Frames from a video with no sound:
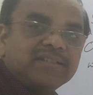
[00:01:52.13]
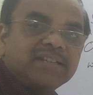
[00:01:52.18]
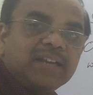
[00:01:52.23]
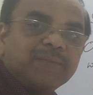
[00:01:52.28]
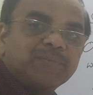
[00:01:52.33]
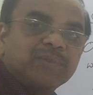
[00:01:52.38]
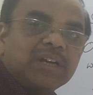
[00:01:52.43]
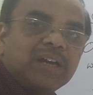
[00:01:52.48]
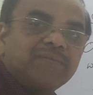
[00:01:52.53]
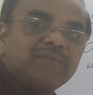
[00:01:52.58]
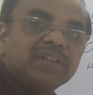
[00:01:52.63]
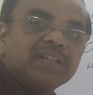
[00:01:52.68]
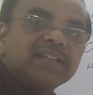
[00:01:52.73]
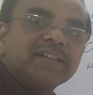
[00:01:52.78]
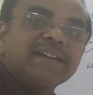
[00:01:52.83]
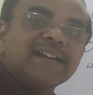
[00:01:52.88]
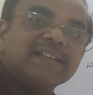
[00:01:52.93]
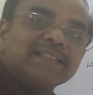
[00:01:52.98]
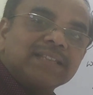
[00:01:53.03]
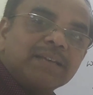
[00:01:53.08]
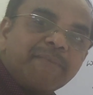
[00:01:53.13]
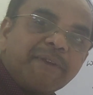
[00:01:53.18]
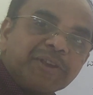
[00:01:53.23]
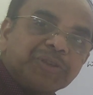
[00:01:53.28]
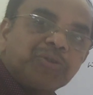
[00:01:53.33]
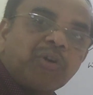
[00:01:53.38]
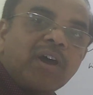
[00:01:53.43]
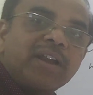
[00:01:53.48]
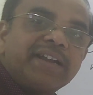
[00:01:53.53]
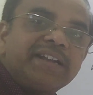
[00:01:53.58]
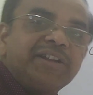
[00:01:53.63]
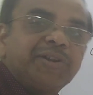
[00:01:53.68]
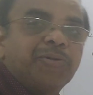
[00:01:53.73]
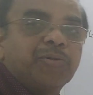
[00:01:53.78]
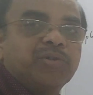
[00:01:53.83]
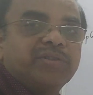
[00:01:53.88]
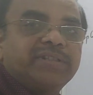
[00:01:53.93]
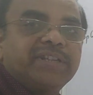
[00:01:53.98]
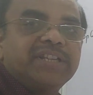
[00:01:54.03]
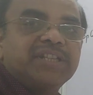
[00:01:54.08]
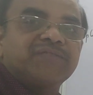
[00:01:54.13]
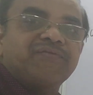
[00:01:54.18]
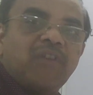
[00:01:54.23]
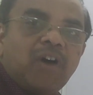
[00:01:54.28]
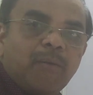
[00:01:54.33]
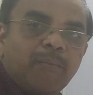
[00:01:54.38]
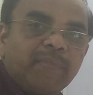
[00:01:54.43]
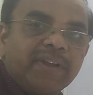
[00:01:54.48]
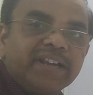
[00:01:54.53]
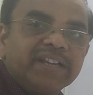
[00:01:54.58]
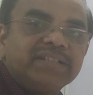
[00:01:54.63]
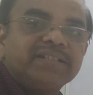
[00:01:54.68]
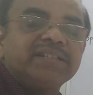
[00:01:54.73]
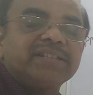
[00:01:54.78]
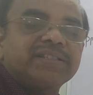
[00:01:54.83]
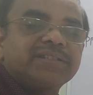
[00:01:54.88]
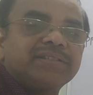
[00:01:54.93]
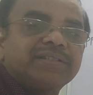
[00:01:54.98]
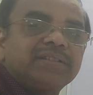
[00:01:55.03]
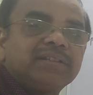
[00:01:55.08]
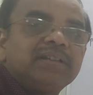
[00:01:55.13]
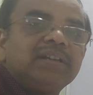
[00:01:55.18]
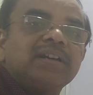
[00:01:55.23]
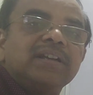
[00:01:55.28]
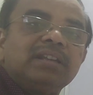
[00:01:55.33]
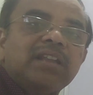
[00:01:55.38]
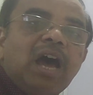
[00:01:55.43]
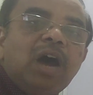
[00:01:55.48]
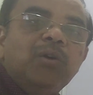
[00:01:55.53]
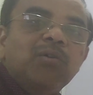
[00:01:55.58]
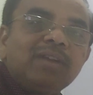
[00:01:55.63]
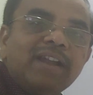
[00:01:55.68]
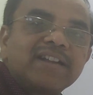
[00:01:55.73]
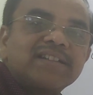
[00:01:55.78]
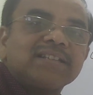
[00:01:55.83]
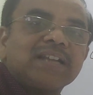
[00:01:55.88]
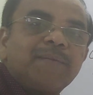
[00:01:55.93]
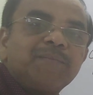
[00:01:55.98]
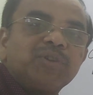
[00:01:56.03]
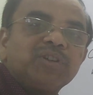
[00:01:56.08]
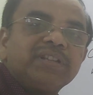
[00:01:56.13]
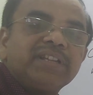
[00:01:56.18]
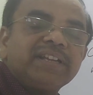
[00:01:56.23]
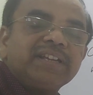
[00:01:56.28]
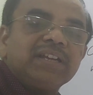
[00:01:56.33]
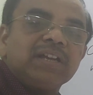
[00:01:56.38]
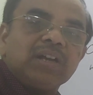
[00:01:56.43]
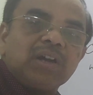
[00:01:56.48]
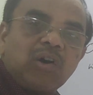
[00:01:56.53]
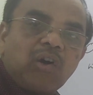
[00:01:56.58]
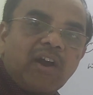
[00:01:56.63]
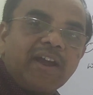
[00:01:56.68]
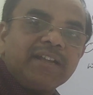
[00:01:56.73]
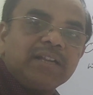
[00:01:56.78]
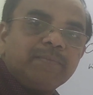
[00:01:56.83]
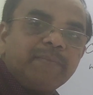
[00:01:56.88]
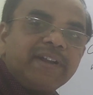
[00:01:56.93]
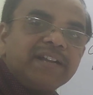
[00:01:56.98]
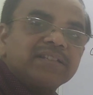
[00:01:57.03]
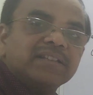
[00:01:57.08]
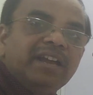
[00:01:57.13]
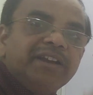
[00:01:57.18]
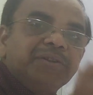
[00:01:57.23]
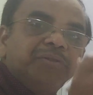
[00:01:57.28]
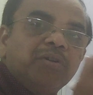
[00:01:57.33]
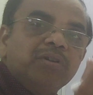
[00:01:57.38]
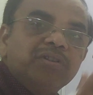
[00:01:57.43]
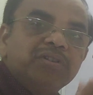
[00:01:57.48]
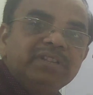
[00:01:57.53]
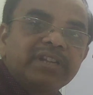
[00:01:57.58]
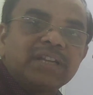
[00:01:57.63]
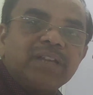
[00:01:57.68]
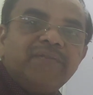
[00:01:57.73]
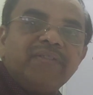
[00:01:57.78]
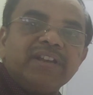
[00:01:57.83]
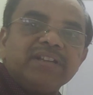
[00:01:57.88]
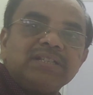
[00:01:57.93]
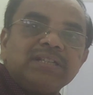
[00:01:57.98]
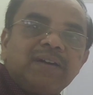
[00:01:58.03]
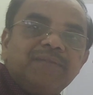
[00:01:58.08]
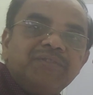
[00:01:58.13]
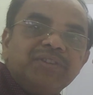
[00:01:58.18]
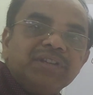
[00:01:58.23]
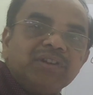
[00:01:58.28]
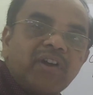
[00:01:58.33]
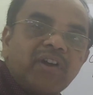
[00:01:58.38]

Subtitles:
types of the semi-solid dosage formulations. Now let's come to the ointments. I told you the definition of the